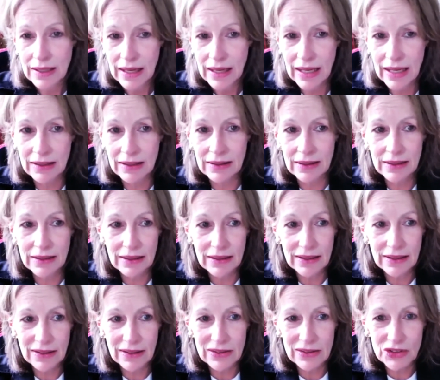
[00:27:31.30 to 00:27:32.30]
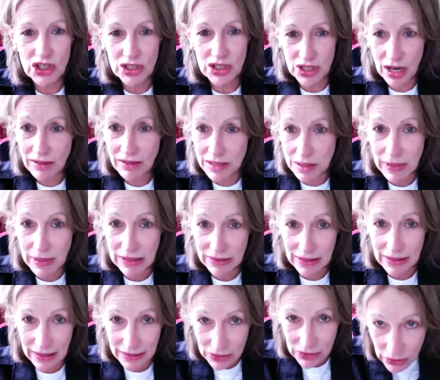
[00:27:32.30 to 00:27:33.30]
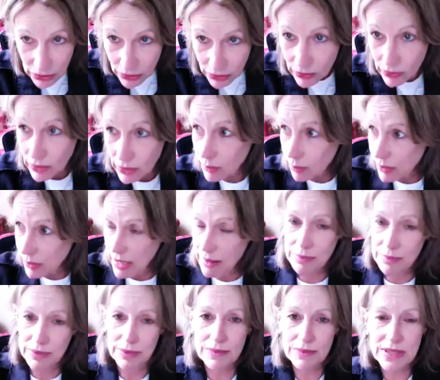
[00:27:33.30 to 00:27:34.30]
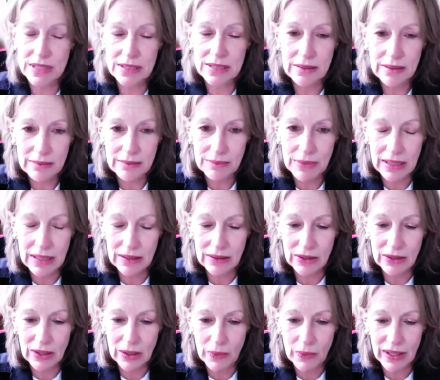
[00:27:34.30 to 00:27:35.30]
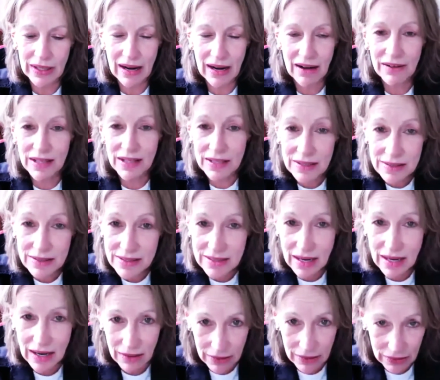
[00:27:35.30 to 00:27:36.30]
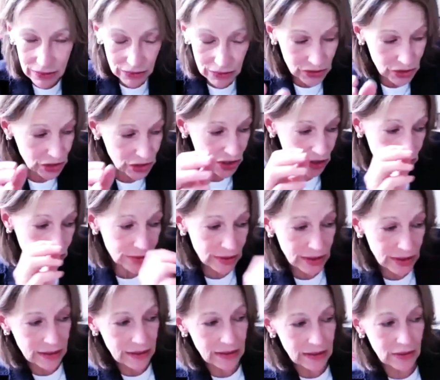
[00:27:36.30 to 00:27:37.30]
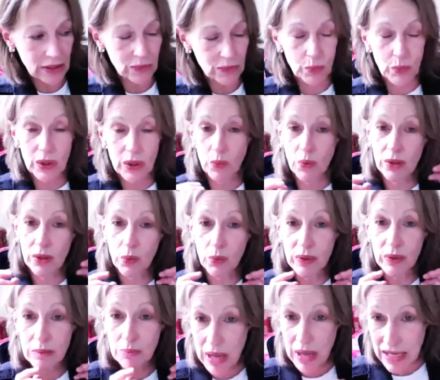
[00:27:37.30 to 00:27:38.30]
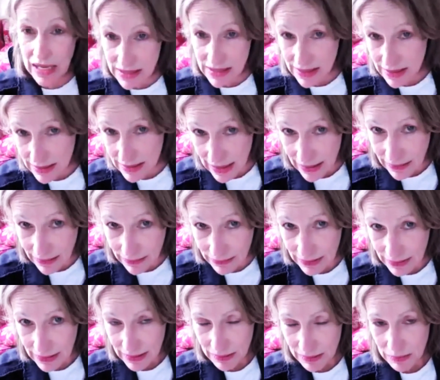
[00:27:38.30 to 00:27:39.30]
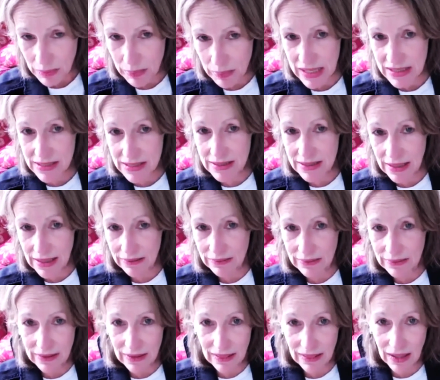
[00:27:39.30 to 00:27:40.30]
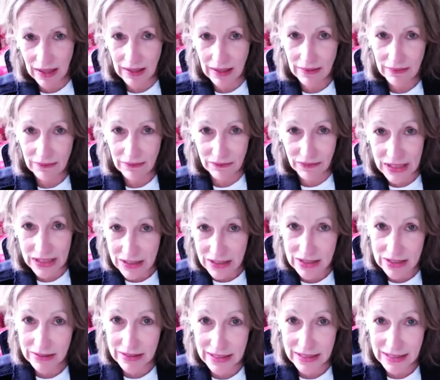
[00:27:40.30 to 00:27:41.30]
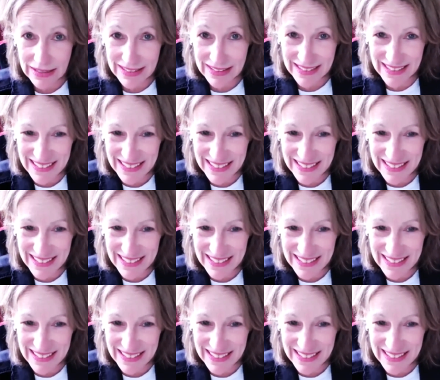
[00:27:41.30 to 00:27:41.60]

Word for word: And she talked about it. I knew her problems. But you know what? Our kids, our children the what what are we passing down we're passing down the victory